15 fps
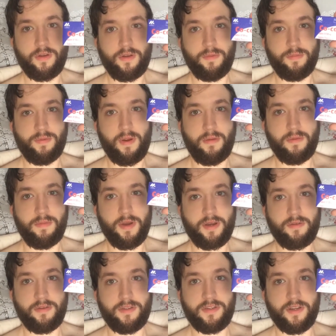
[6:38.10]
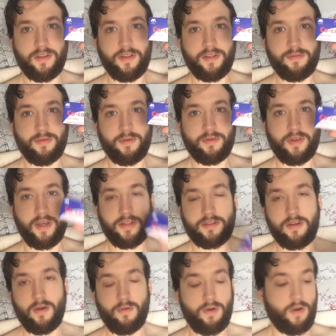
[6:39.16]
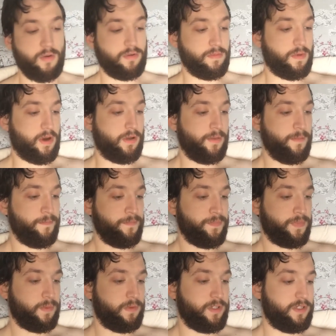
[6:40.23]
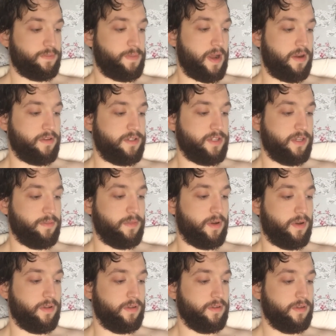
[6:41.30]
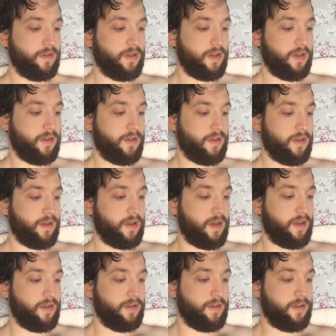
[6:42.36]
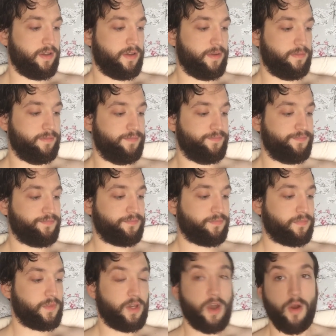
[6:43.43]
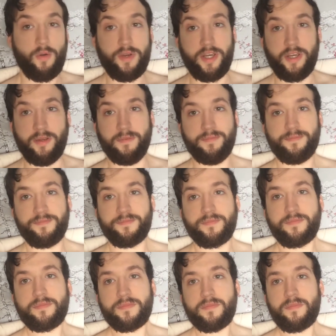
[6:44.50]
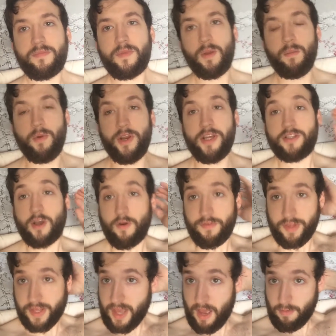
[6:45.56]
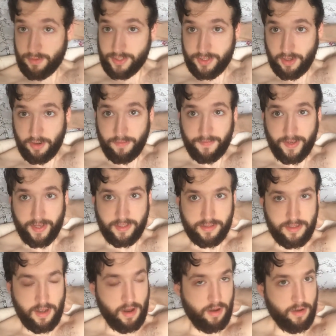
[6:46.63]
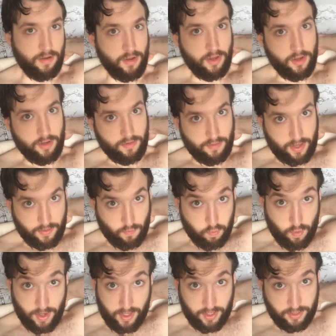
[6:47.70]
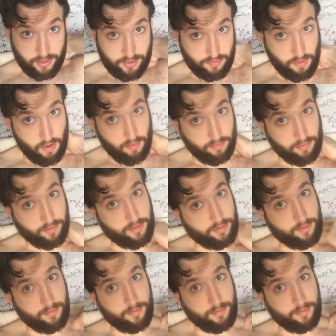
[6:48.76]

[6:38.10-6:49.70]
you're probably backwards on this, but it's cocodamol, which is paracetamol, and codeine, but it's over the counter stuff. It's not like really strong